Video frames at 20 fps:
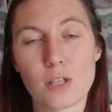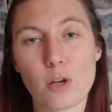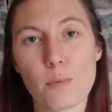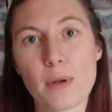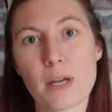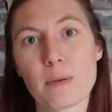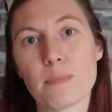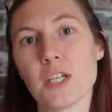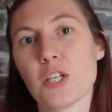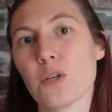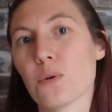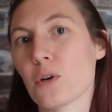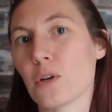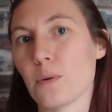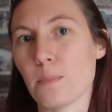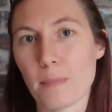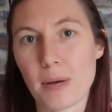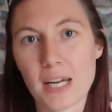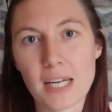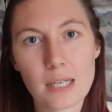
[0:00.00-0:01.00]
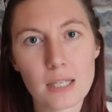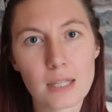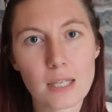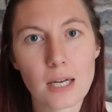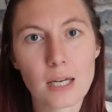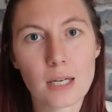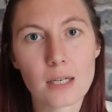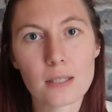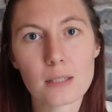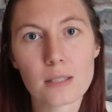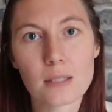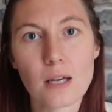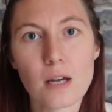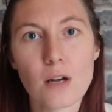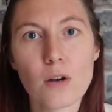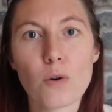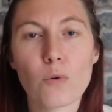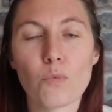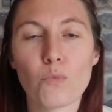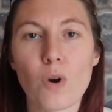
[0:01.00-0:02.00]
So maybe you could make things
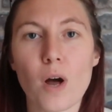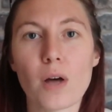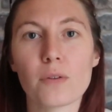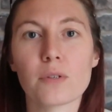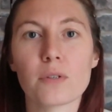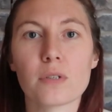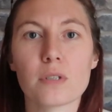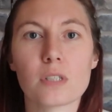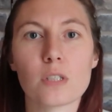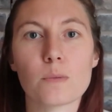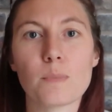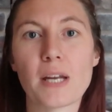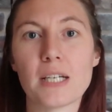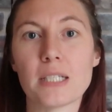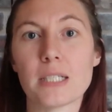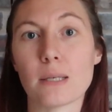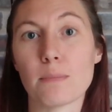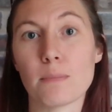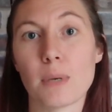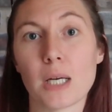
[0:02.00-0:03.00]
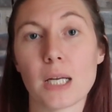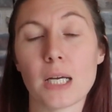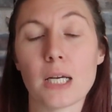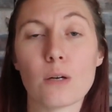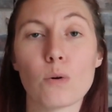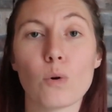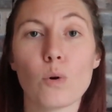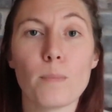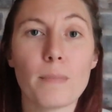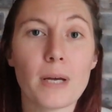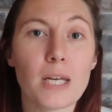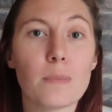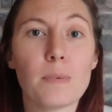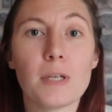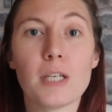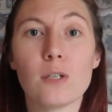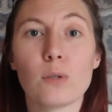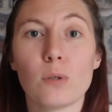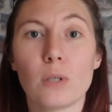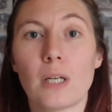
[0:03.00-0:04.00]
rather than spending money, or
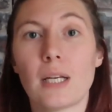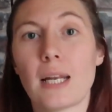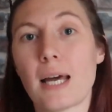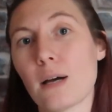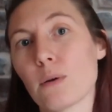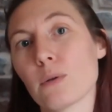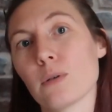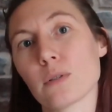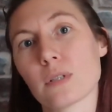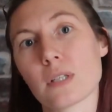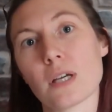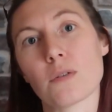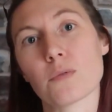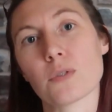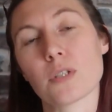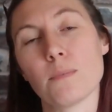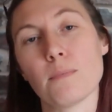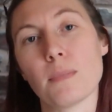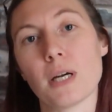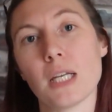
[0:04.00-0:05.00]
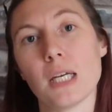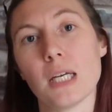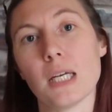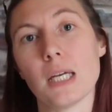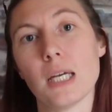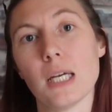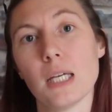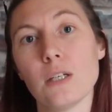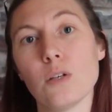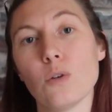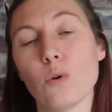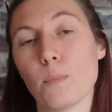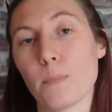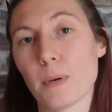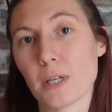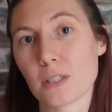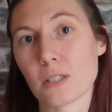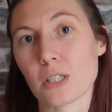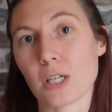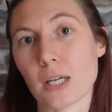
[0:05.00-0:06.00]
maybe you'll allow yourself some money in your
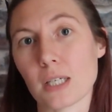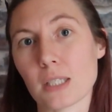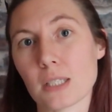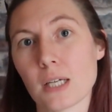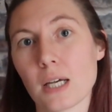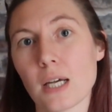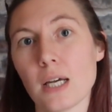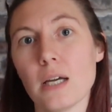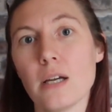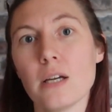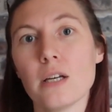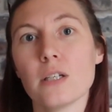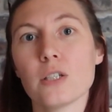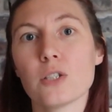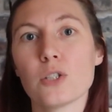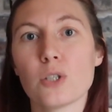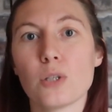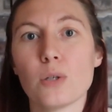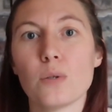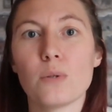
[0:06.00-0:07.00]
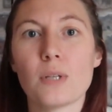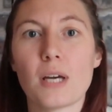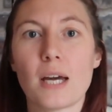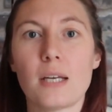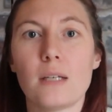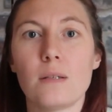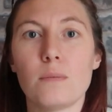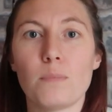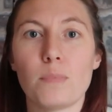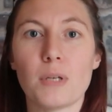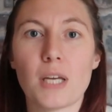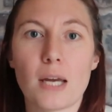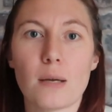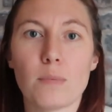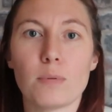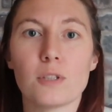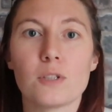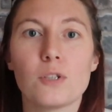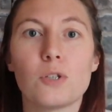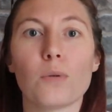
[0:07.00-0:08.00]
budget to then be
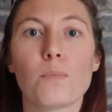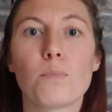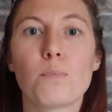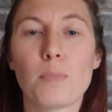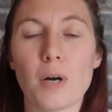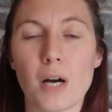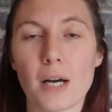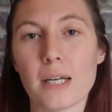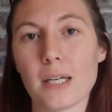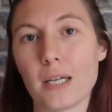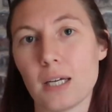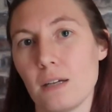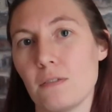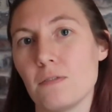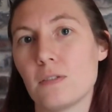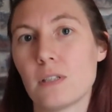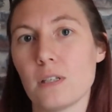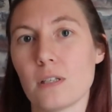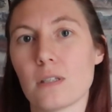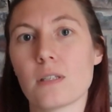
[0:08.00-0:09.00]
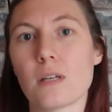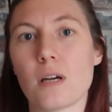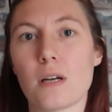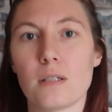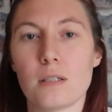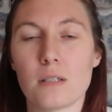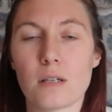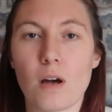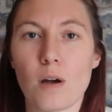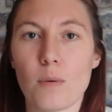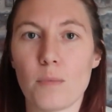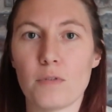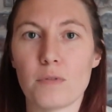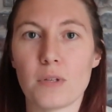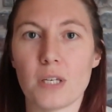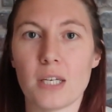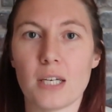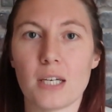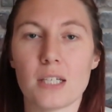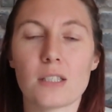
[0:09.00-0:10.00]
able to buy gifts at a certain time of
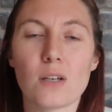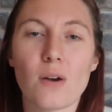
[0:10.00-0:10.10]
the year.